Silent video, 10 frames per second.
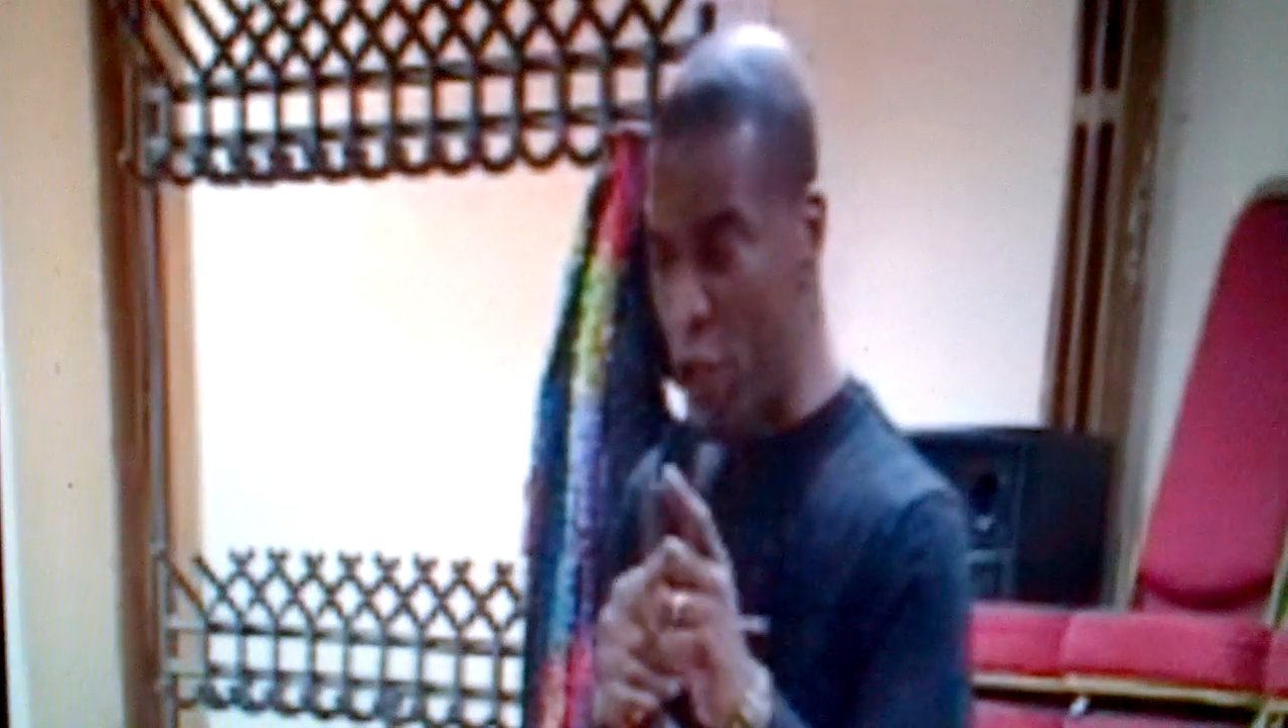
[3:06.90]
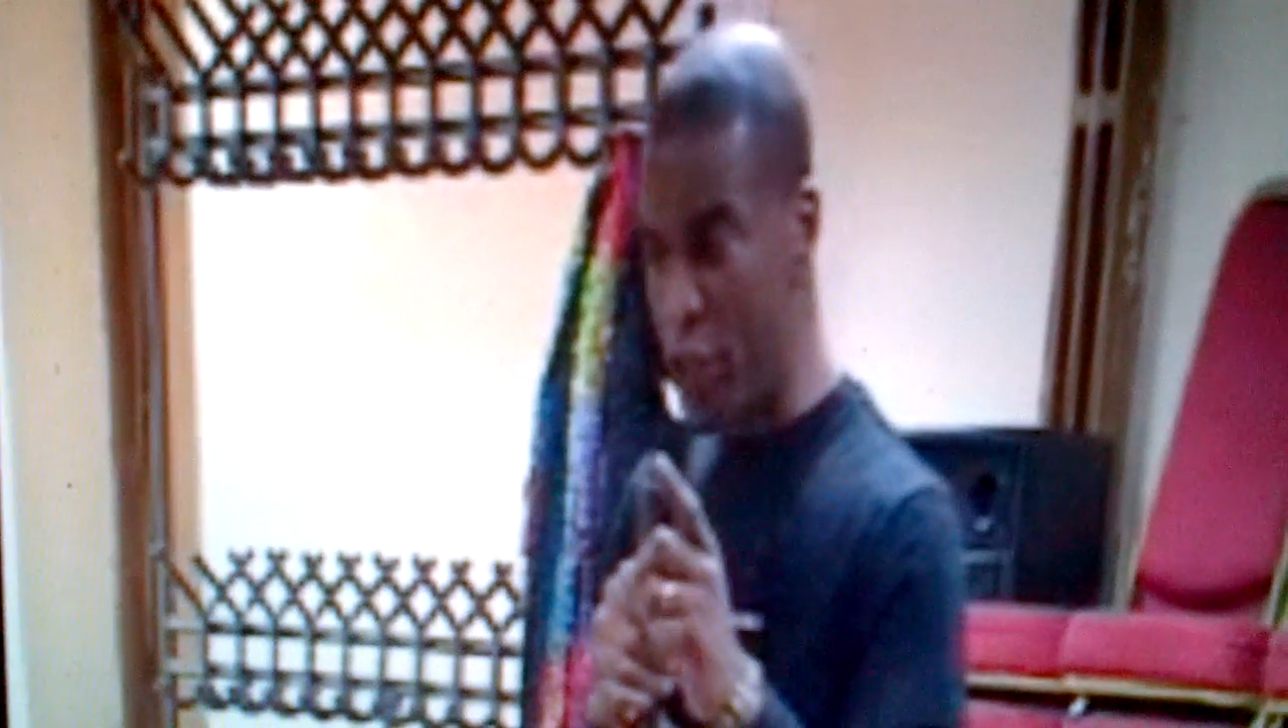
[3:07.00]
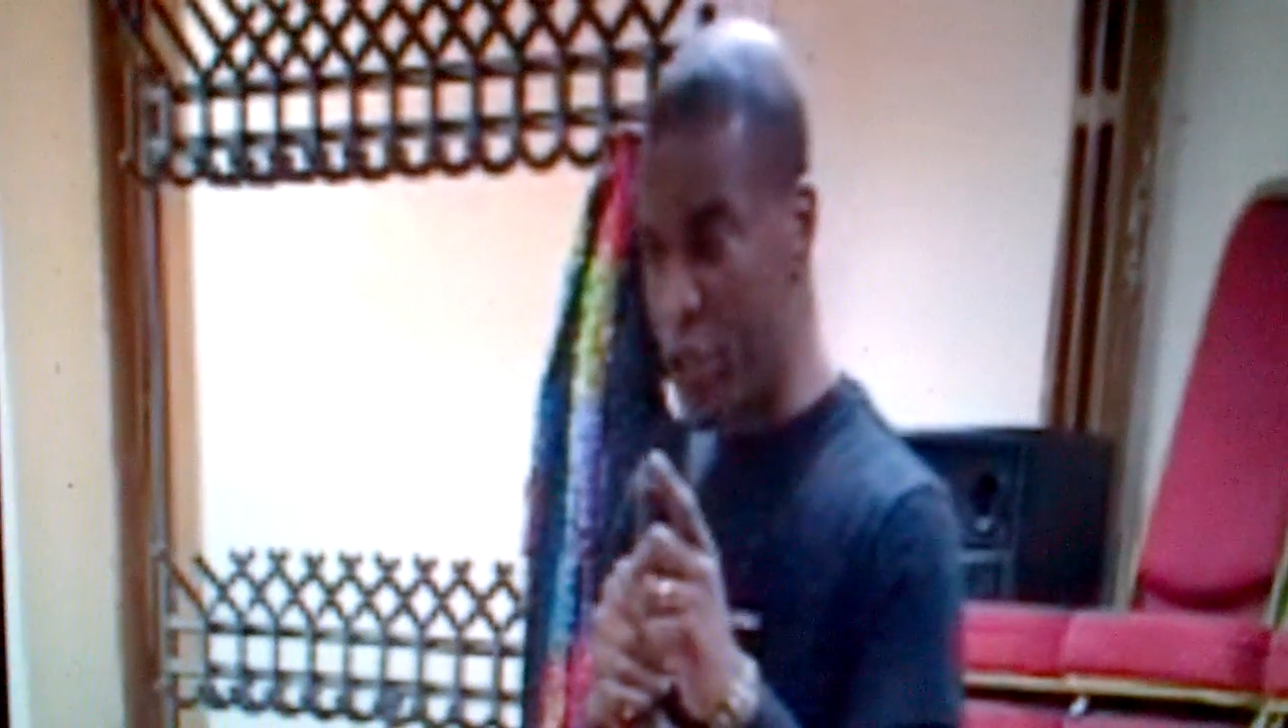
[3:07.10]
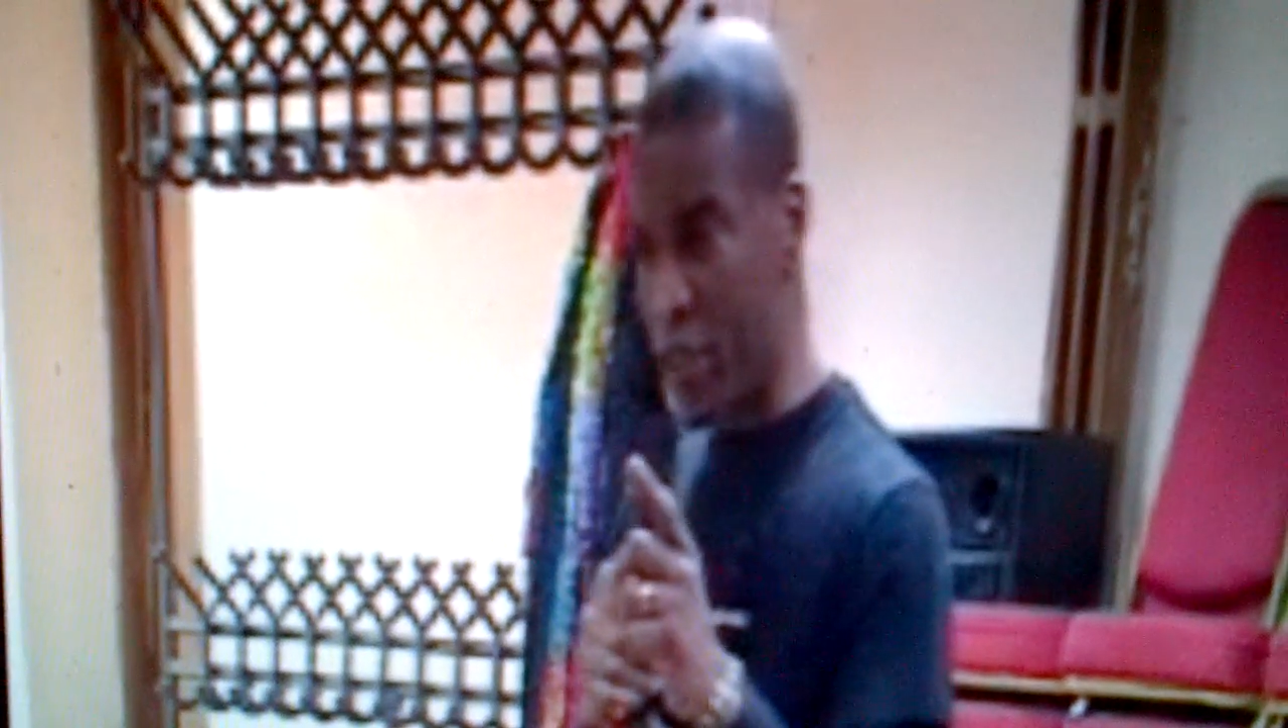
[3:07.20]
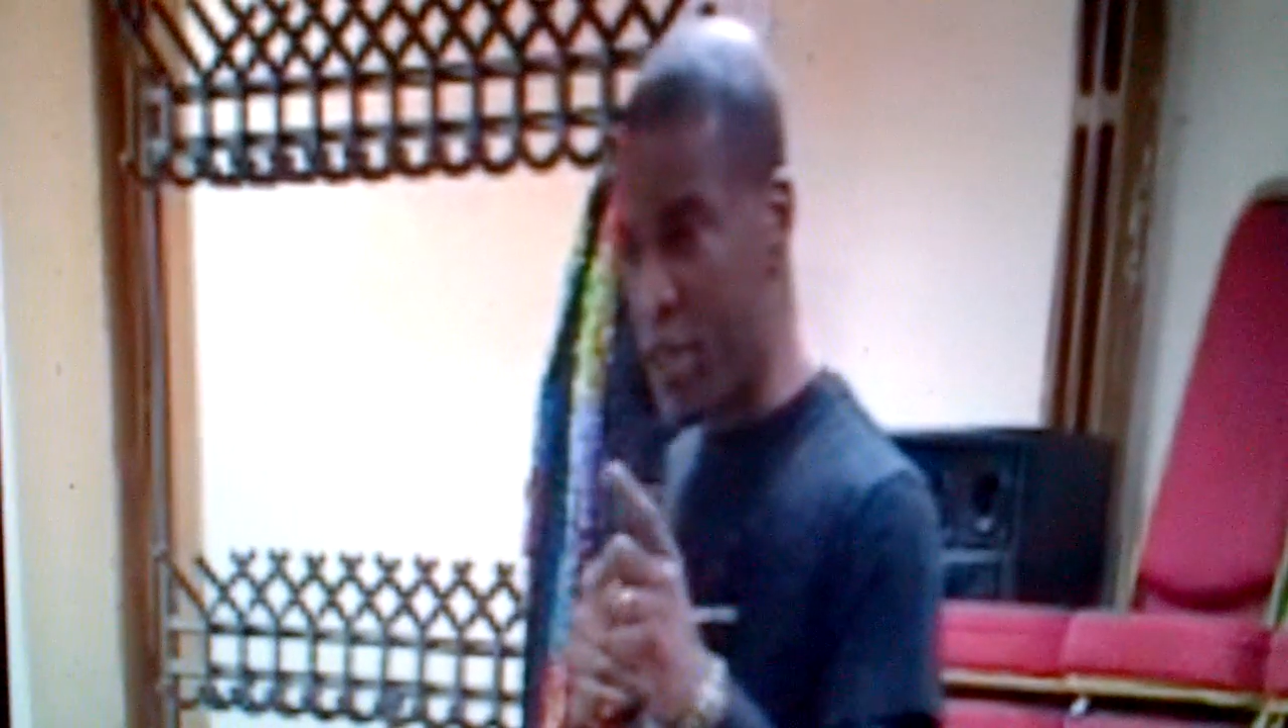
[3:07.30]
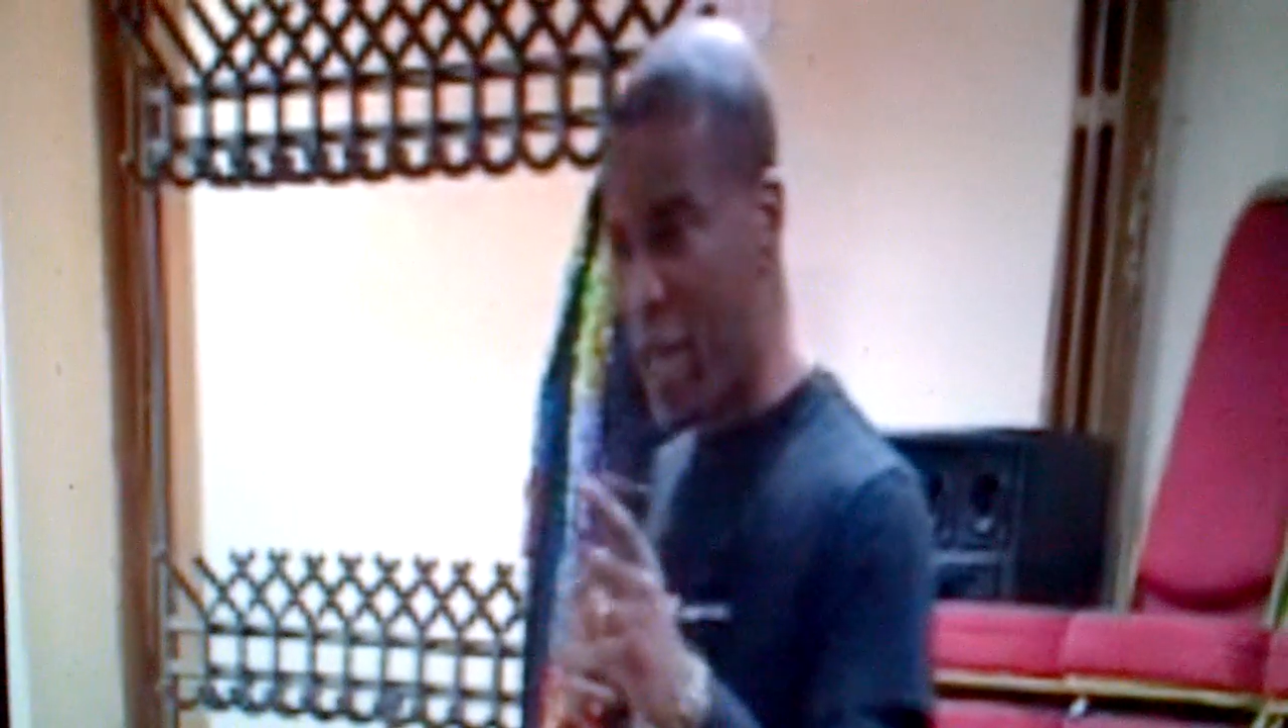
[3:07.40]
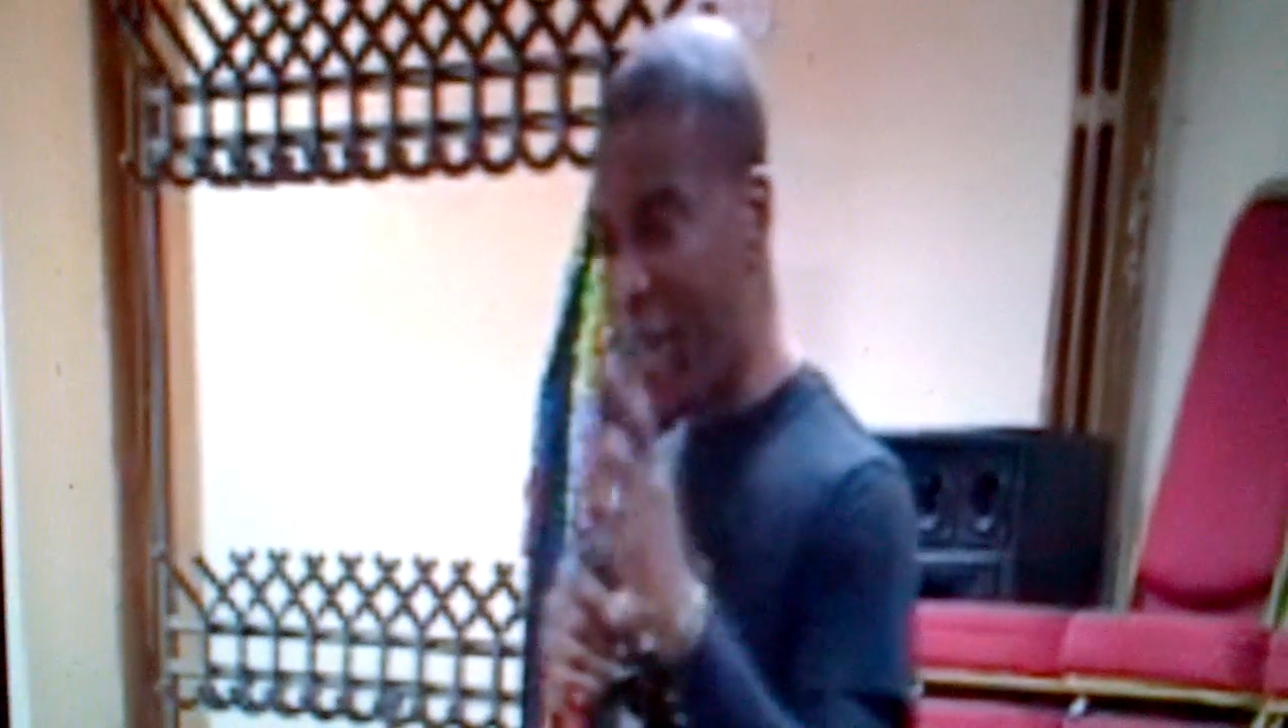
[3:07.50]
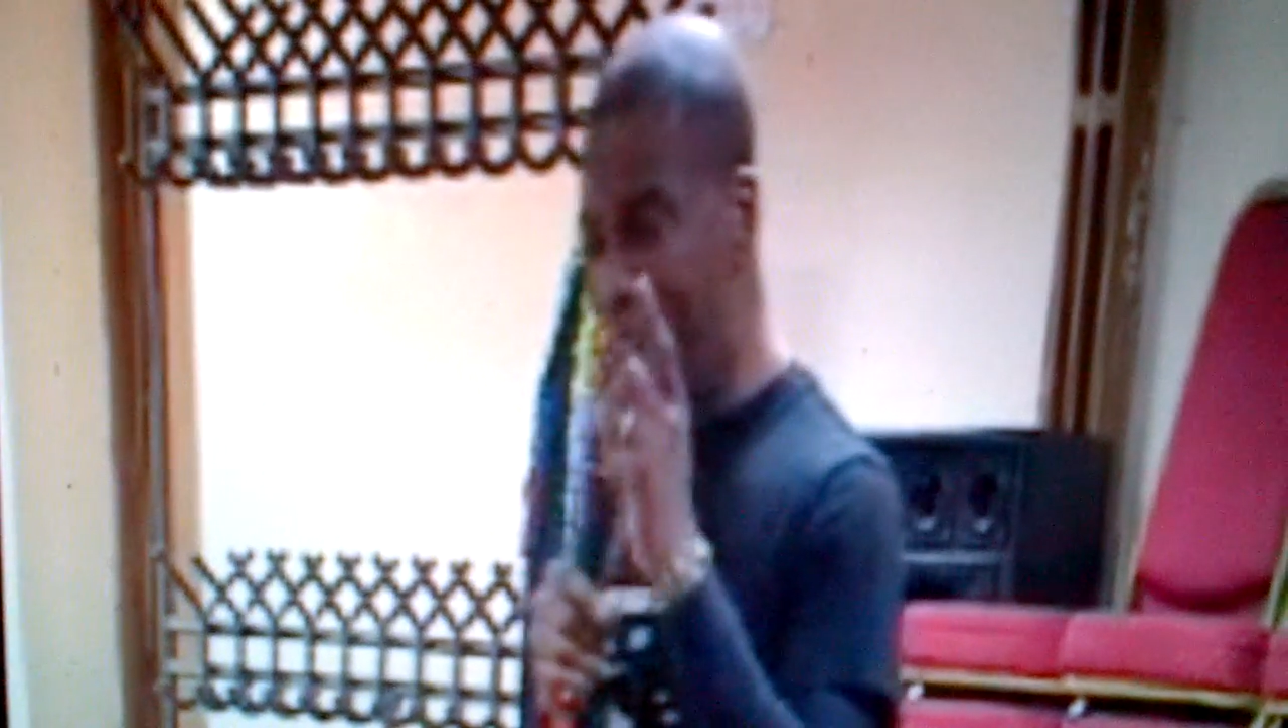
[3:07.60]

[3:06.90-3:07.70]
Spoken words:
verdict.